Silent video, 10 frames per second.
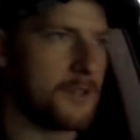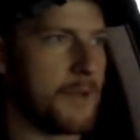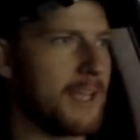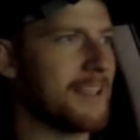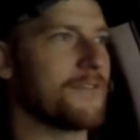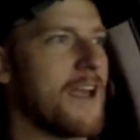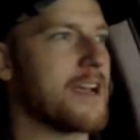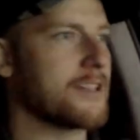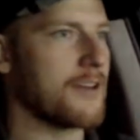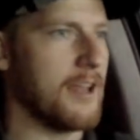The biggest
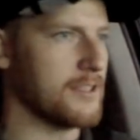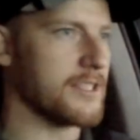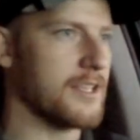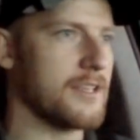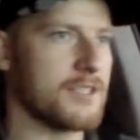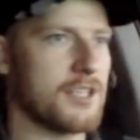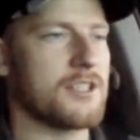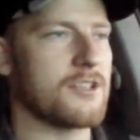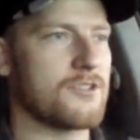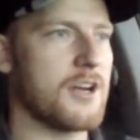factor I'd see is just
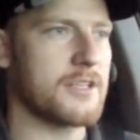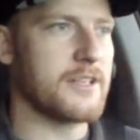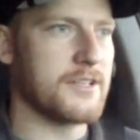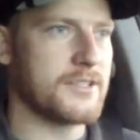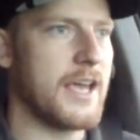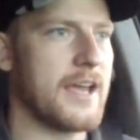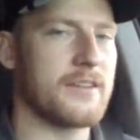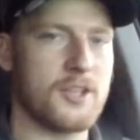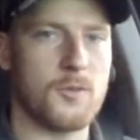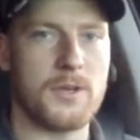your truck's going to sag a
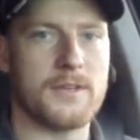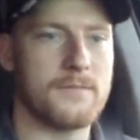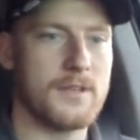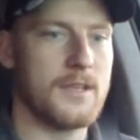little bit.